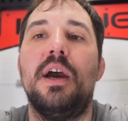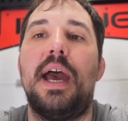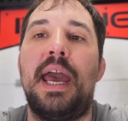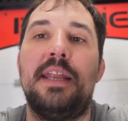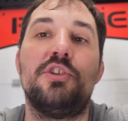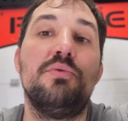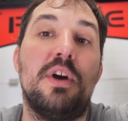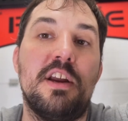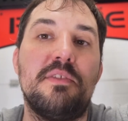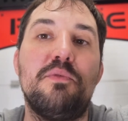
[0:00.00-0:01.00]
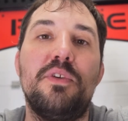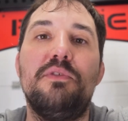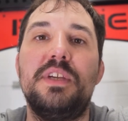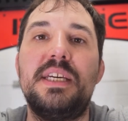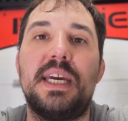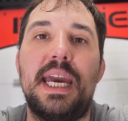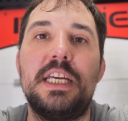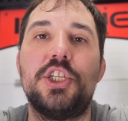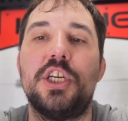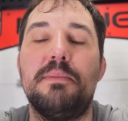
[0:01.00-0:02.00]
and 250
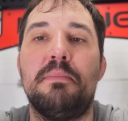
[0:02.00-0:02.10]
kg